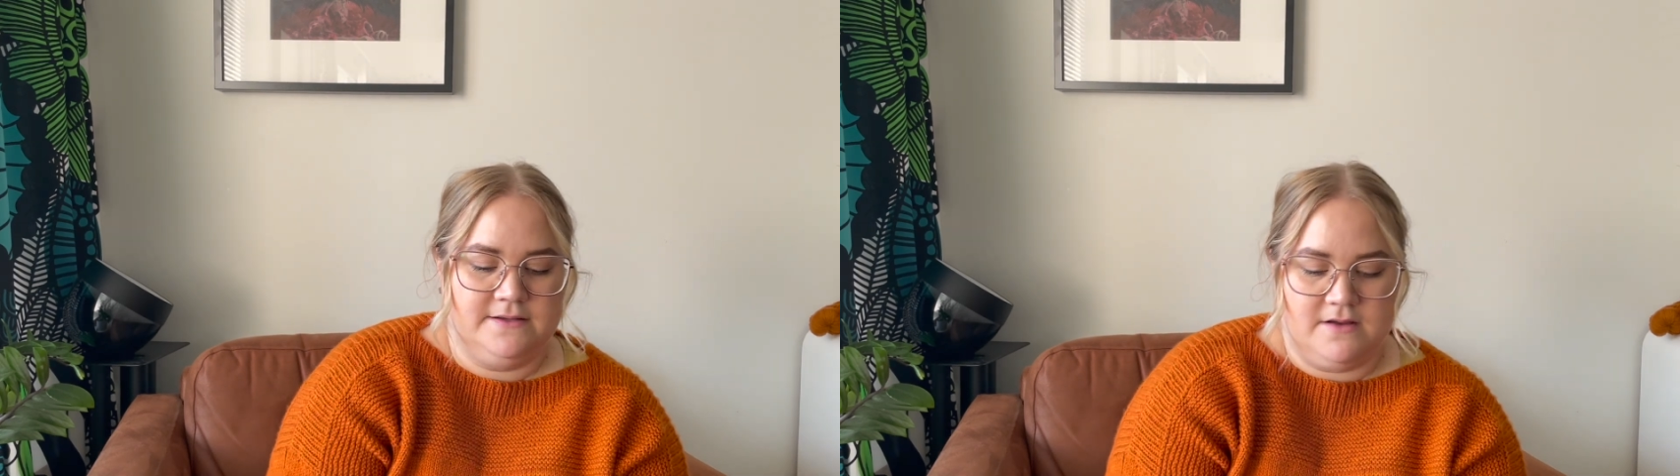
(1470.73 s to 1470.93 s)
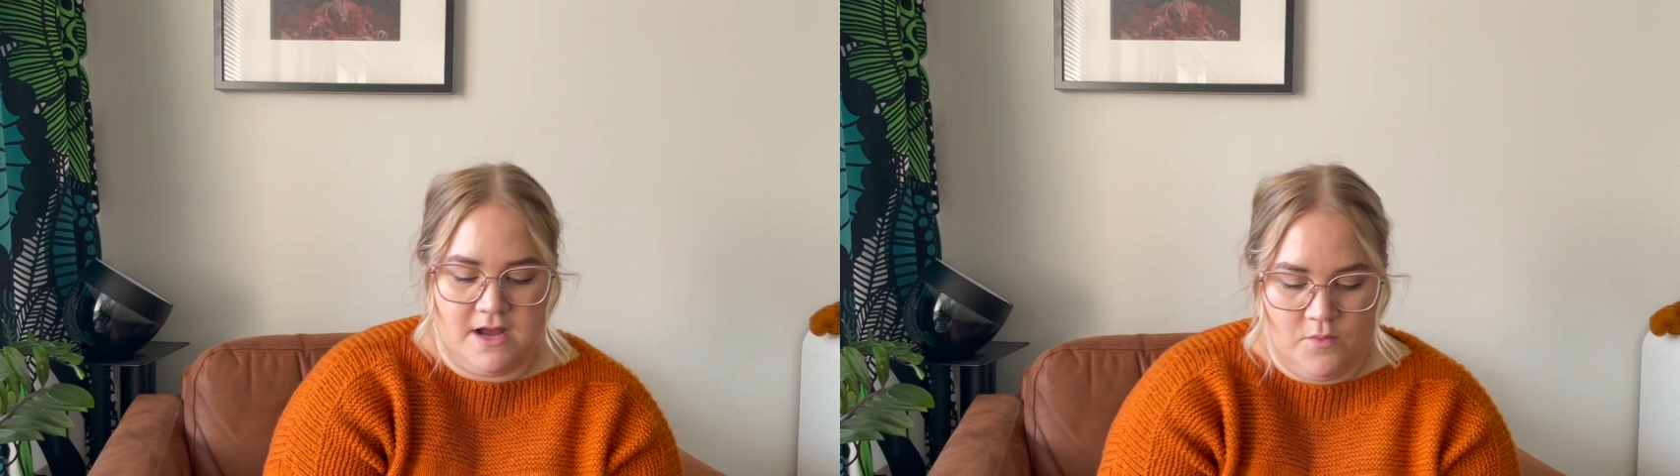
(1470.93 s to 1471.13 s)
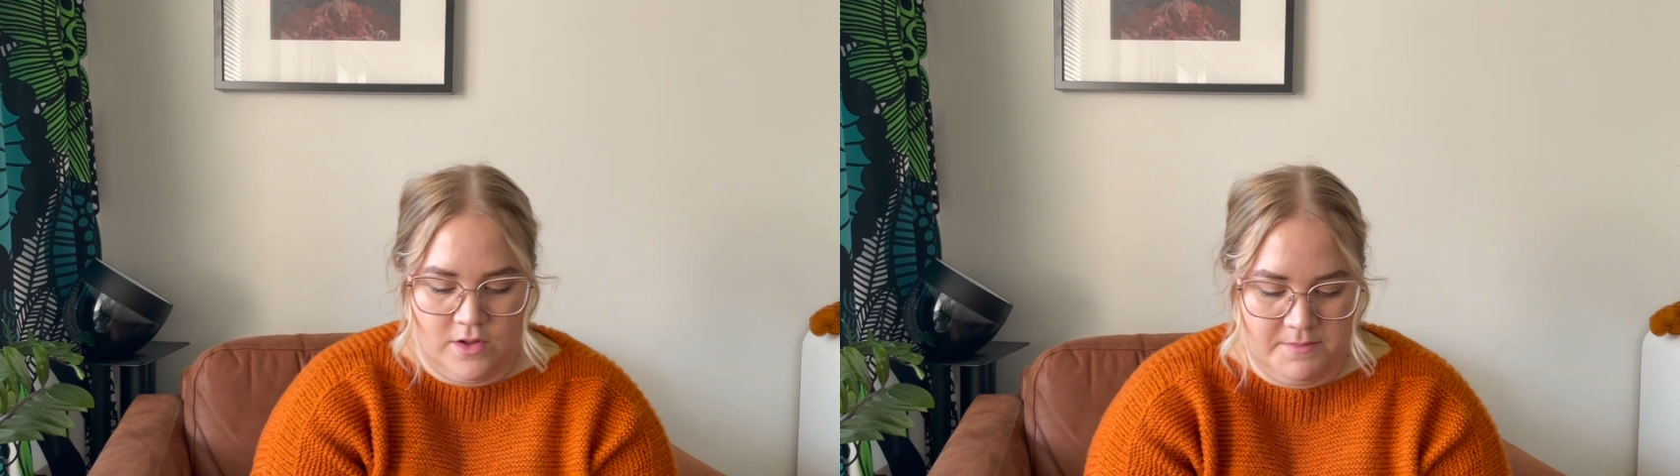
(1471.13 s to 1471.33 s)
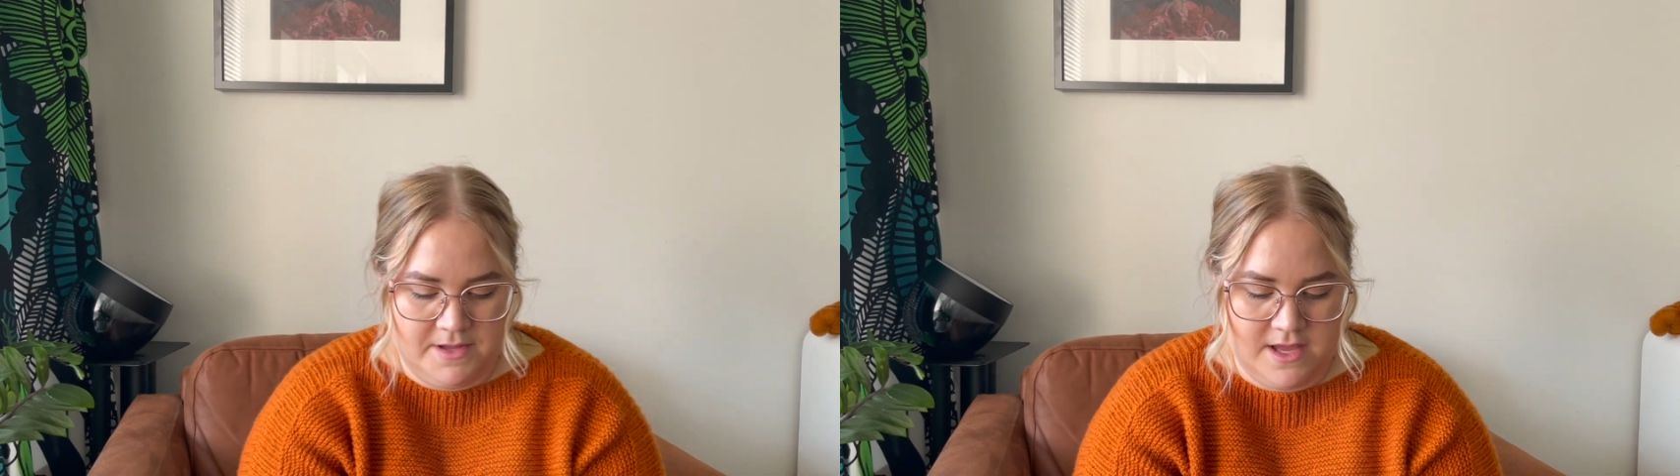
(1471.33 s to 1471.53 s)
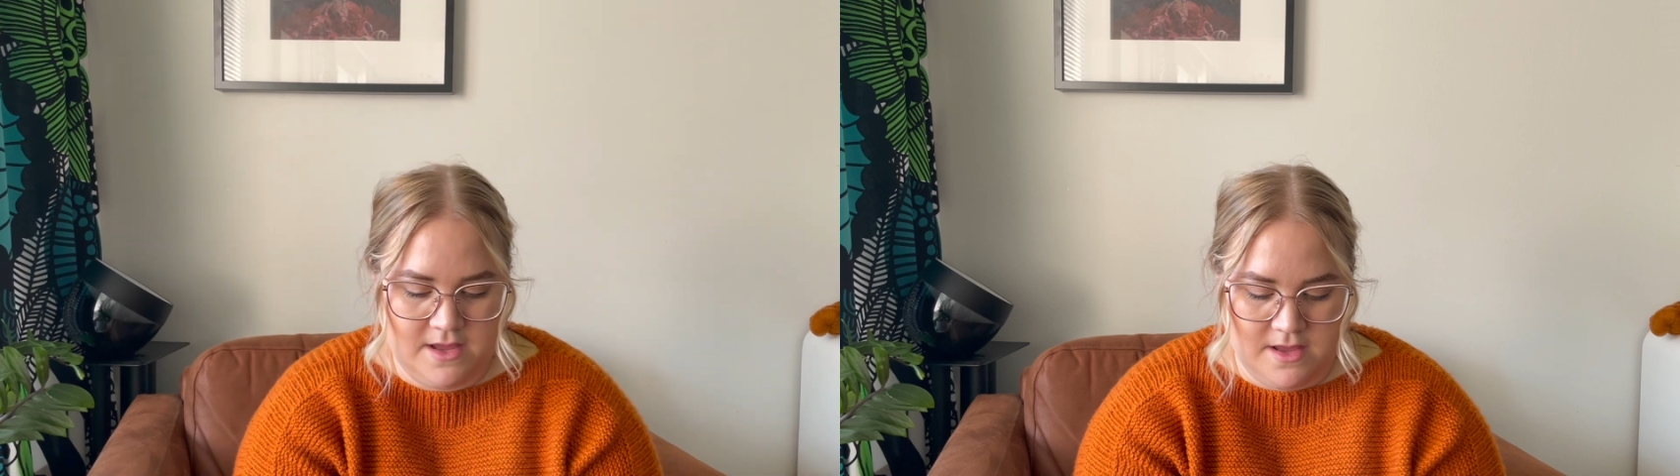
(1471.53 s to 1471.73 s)
I will
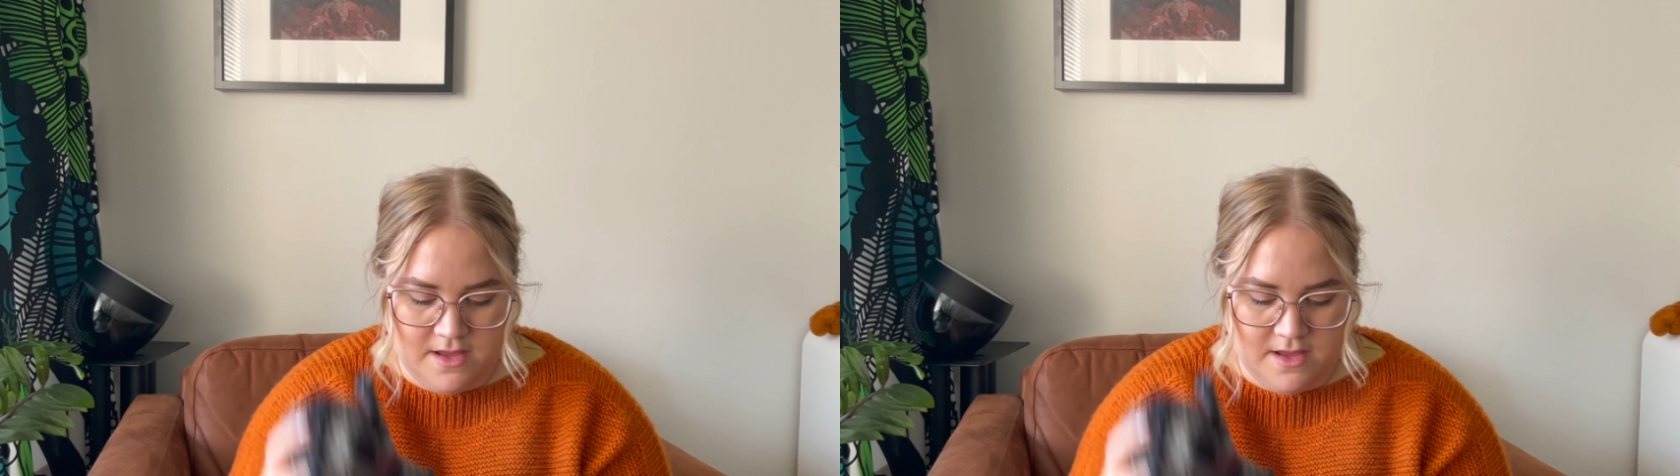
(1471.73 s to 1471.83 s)
be